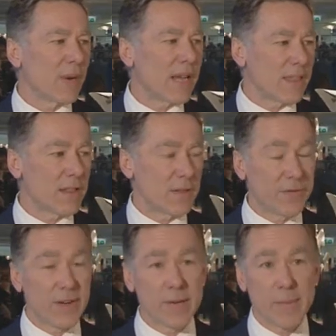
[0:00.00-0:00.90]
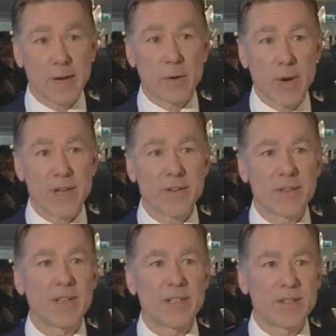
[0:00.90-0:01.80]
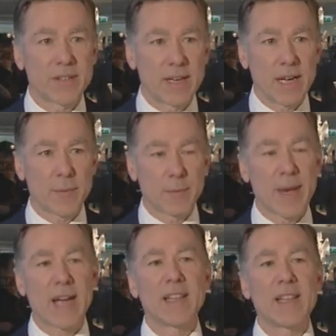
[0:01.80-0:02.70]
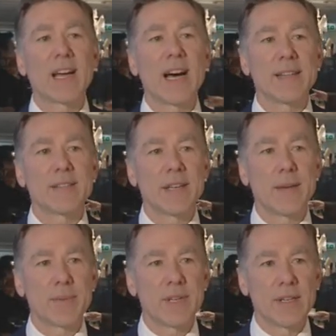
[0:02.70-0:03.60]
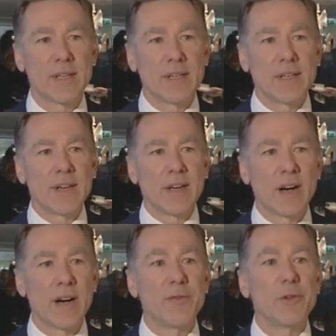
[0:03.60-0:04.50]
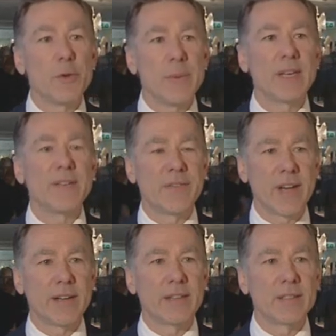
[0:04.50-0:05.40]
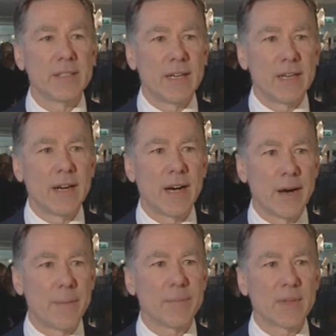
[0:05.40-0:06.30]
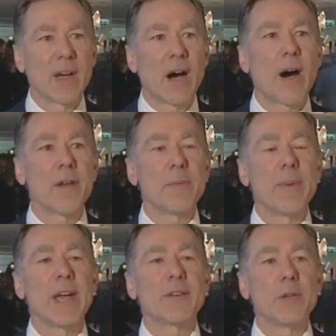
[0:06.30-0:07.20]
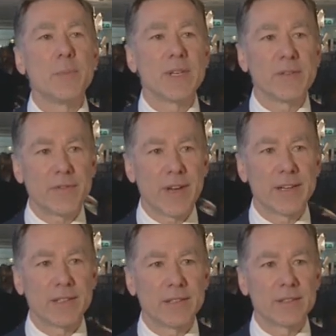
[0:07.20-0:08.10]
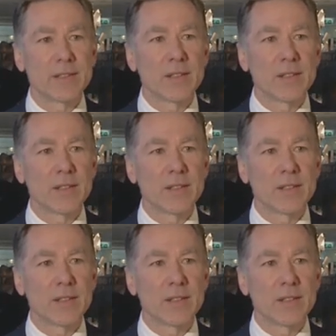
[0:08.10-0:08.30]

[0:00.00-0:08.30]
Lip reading: I think the fundamental question is, comes back to the concept of too big to fail. Are the banks too big to fail?